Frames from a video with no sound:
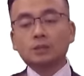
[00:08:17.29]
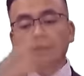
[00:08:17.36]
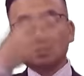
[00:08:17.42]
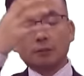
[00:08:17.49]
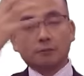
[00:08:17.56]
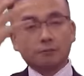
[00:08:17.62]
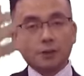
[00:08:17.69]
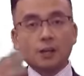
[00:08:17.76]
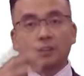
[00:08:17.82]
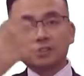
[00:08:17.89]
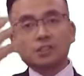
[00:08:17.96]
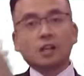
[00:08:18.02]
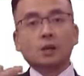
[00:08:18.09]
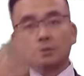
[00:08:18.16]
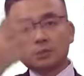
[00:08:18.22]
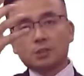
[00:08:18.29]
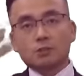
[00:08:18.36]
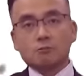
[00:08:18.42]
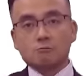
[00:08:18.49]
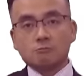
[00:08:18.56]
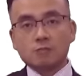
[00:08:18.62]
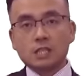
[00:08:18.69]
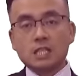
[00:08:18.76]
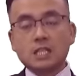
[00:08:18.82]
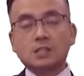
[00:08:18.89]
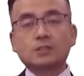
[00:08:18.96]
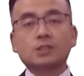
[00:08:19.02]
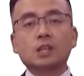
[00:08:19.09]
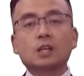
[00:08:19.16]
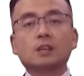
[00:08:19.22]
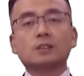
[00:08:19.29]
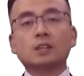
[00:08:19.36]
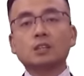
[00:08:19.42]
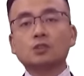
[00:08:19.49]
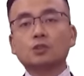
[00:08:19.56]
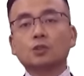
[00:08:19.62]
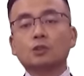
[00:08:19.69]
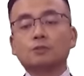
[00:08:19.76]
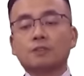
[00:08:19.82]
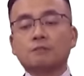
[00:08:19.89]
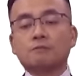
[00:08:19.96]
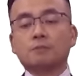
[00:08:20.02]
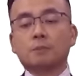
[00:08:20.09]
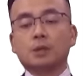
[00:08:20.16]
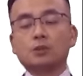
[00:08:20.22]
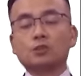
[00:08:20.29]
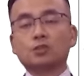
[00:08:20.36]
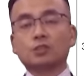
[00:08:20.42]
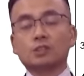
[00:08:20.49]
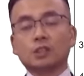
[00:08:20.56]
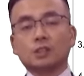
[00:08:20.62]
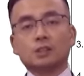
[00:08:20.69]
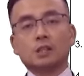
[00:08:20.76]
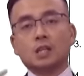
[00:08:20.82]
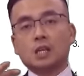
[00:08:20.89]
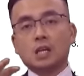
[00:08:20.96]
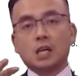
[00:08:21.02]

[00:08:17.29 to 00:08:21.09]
that the first times that you read this sort of information that